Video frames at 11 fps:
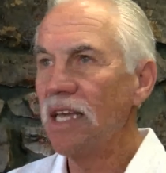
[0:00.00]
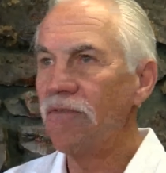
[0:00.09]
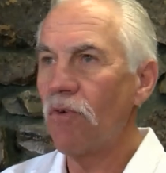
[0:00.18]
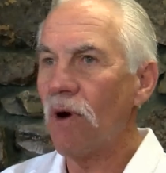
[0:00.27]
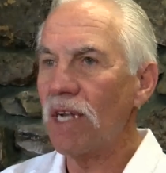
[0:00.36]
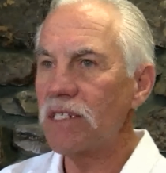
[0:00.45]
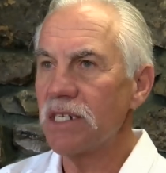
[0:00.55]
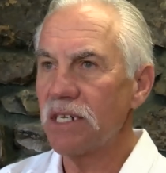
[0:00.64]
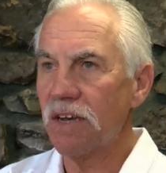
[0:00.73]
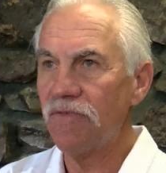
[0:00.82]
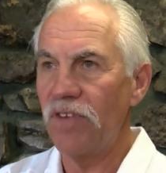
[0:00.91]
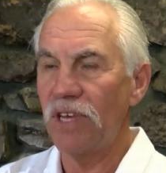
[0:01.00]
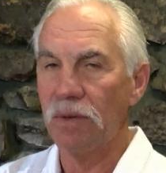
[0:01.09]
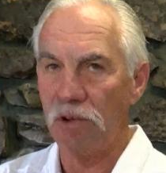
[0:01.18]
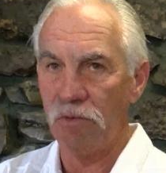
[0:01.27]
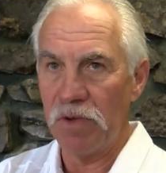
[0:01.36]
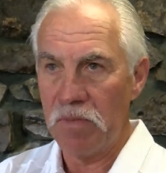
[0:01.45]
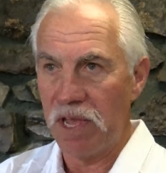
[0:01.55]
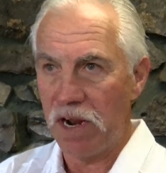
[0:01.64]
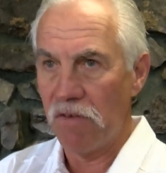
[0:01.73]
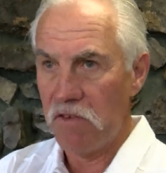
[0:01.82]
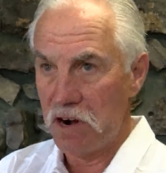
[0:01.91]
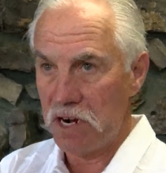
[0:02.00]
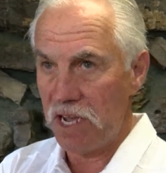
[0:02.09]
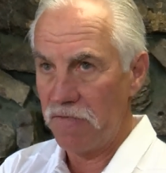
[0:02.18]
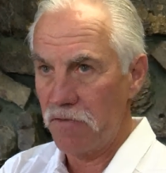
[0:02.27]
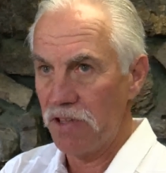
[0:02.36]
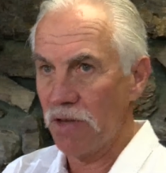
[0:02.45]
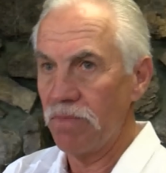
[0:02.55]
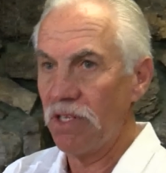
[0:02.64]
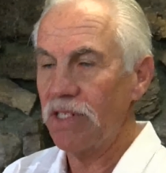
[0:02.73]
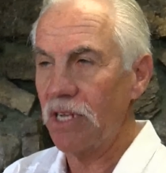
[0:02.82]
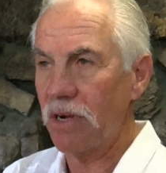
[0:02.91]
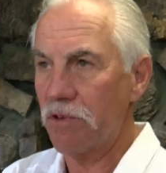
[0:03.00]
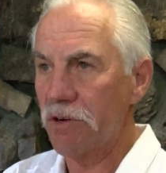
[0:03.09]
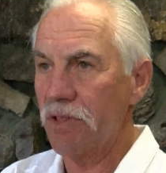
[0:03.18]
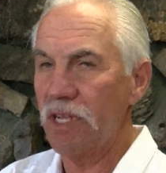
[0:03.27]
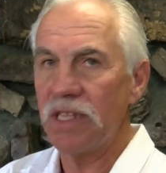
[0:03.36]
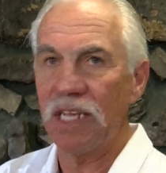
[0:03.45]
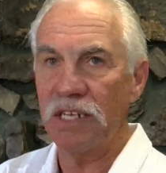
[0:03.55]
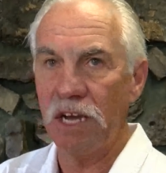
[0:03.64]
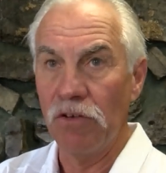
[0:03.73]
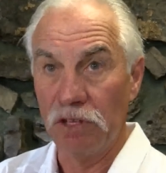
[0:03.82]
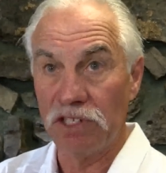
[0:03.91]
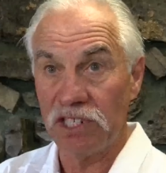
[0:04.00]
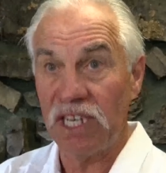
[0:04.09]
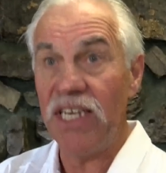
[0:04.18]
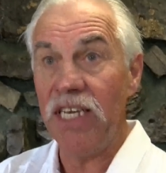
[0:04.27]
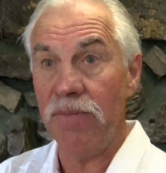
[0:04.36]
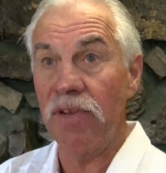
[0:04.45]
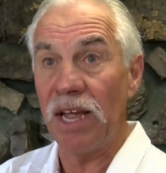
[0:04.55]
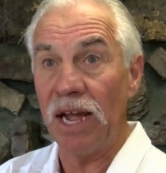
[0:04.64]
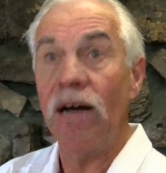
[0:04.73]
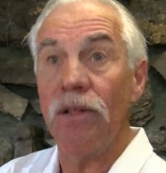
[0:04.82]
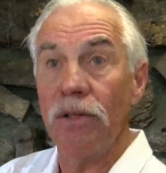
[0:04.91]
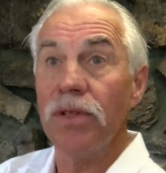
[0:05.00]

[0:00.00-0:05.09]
watched enough film and we've been over it enough with them this summer that they know the scheme now.